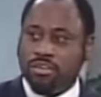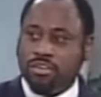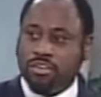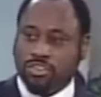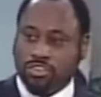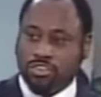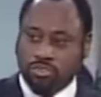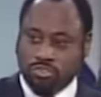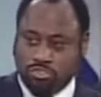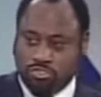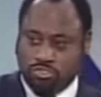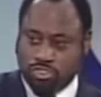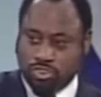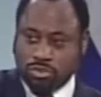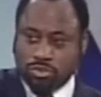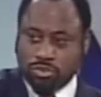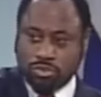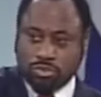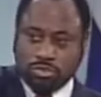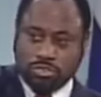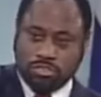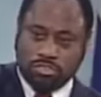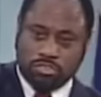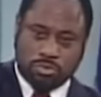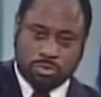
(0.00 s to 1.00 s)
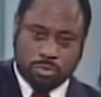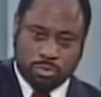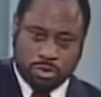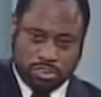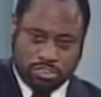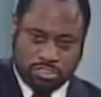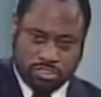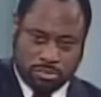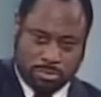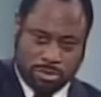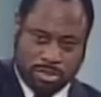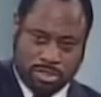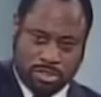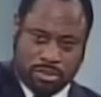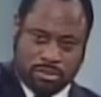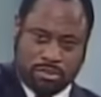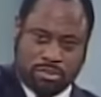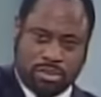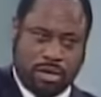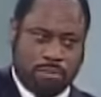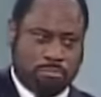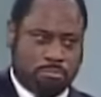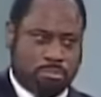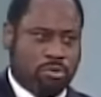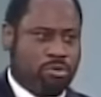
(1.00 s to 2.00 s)
you Jews worship in the
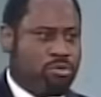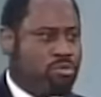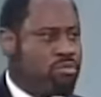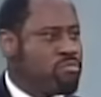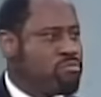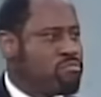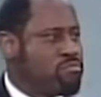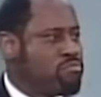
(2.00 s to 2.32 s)
temple,